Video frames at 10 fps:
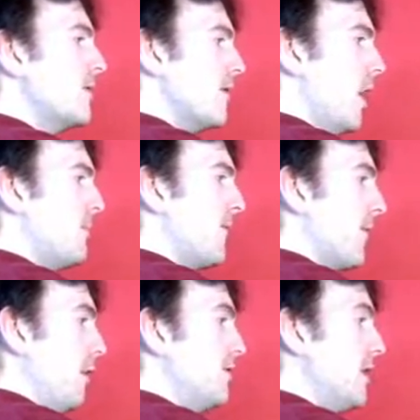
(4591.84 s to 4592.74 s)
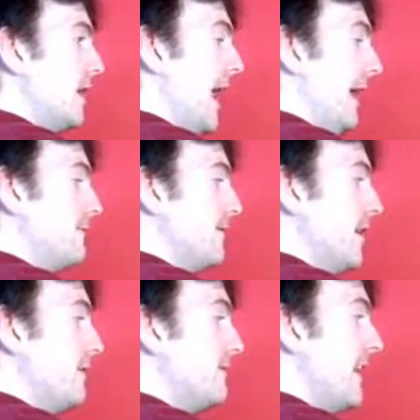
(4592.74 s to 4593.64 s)
So, but Frozen, I agree with
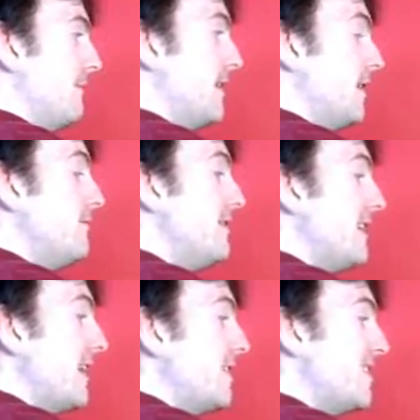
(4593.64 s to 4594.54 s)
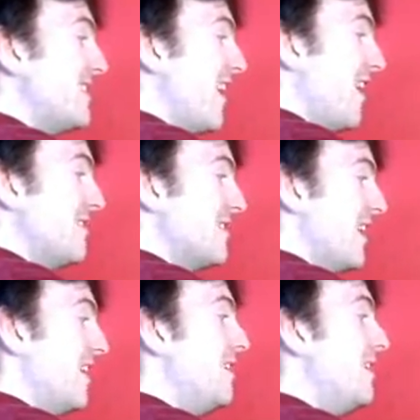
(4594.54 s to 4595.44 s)
you, definitely you need to
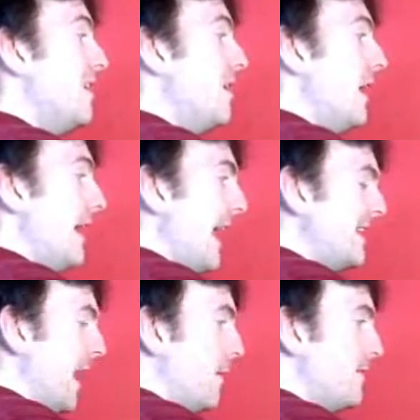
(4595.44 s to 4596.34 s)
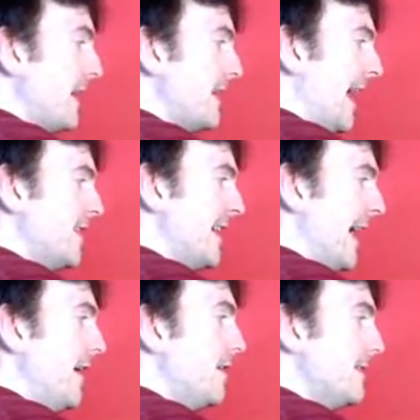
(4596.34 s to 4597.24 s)
answer. Is it opening next
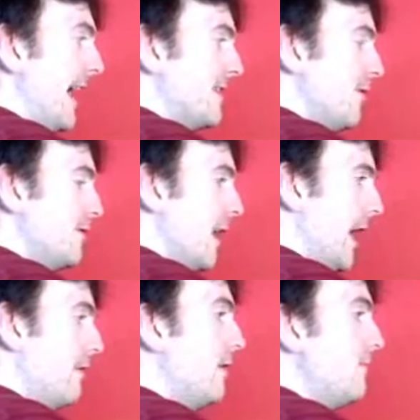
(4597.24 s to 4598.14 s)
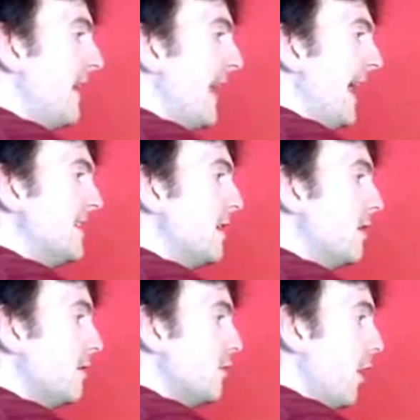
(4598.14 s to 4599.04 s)
year? Yes or no? If it is,
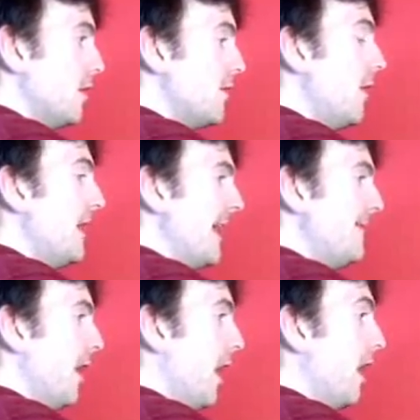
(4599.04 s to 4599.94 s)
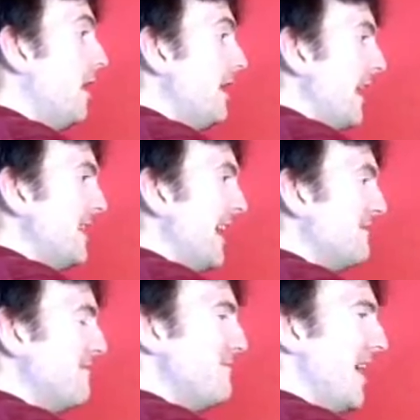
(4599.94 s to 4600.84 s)
good. If not, can you tell us
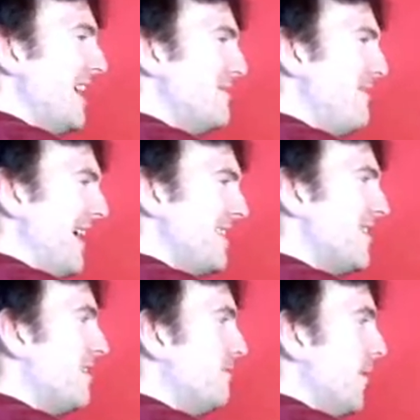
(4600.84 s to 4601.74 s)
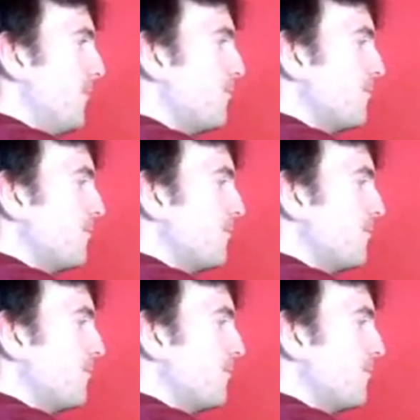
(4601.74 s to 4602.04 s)
when we might expect to open?